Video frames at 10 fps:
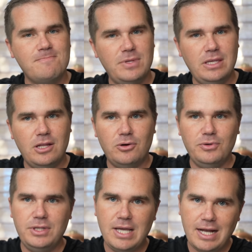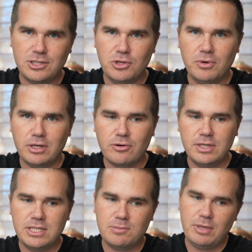You know, yes, you
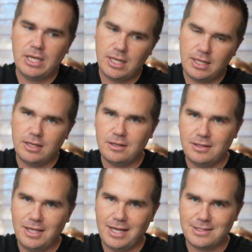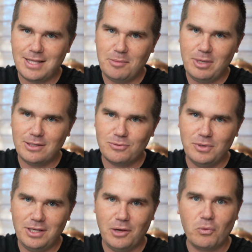increase speed, and yes, that means we
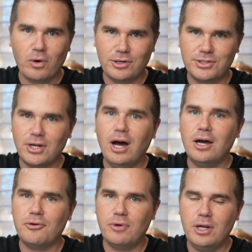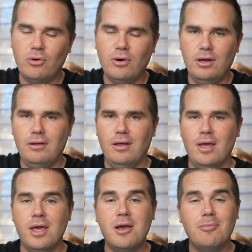get worse on recoil.
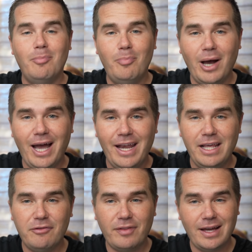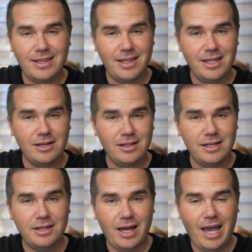But if that little
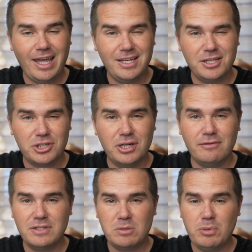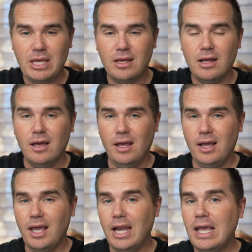addition of speed
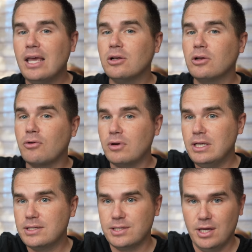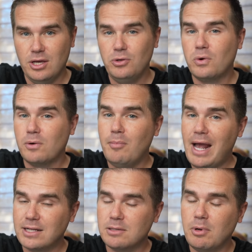can increase your
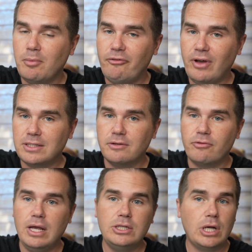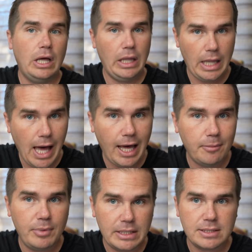maximum effective range a
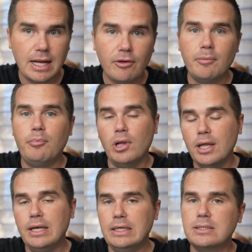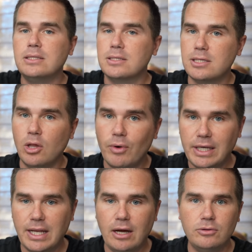lot, because now the bullet isn't
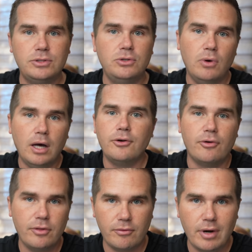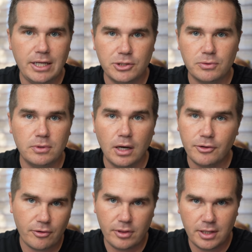slowing down to under the range,
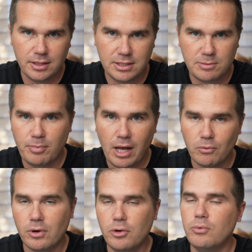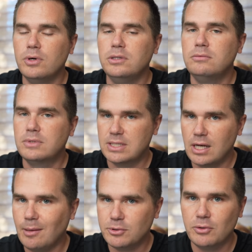under the spot where it would
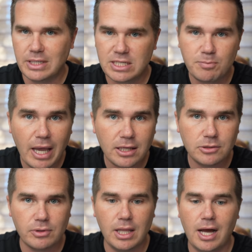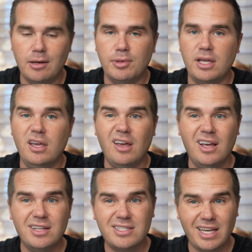stop to expand reliably,
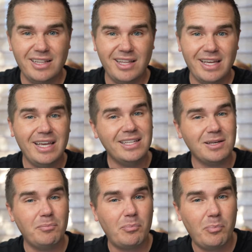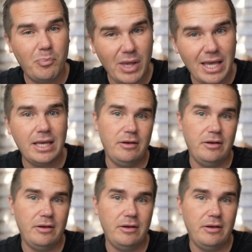suddenly it's a big